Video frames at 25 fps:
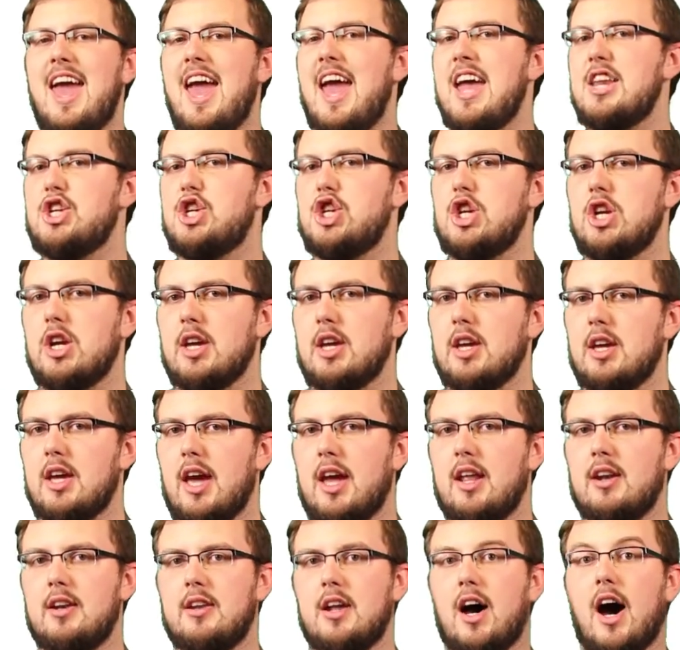edgy
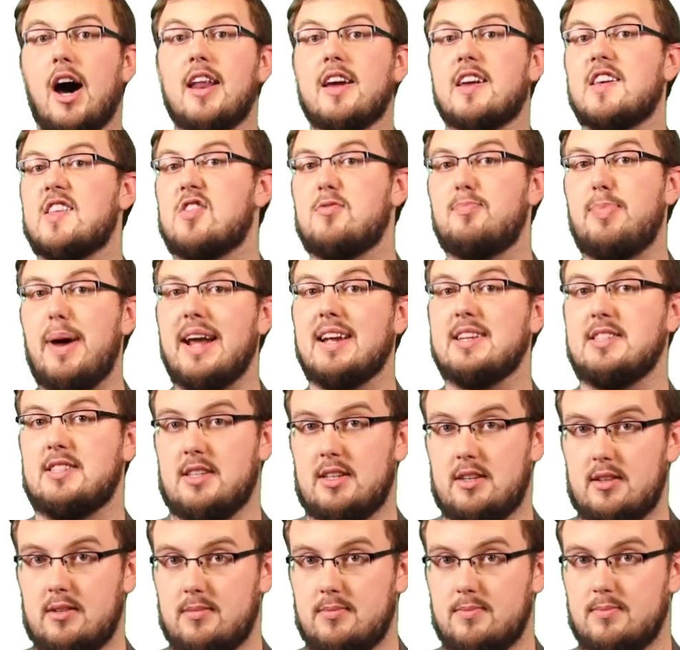and
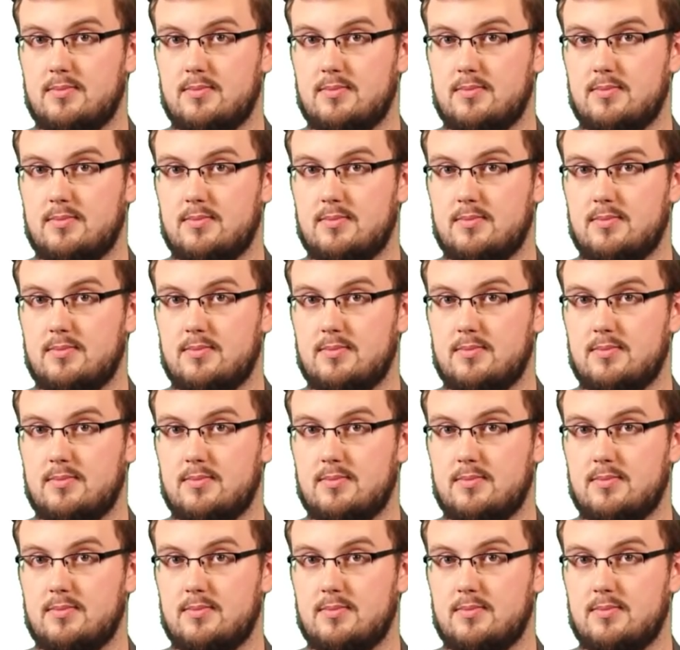unexpected.